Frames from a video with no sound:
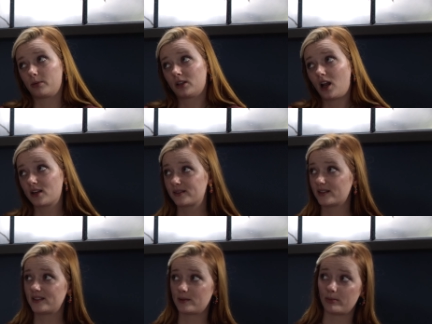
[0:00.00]

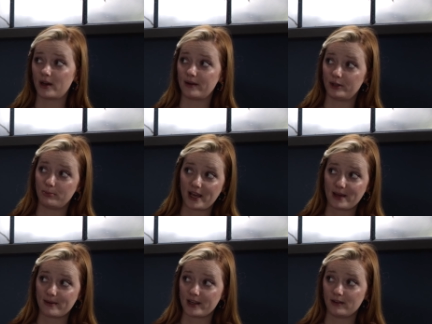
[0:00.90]
classes to prepare for the
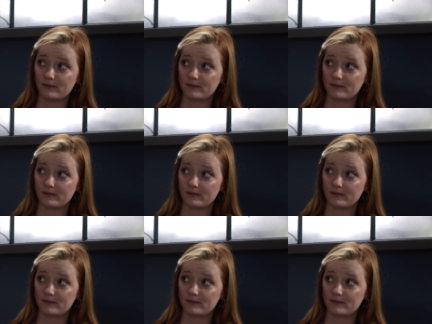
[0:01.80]
baby.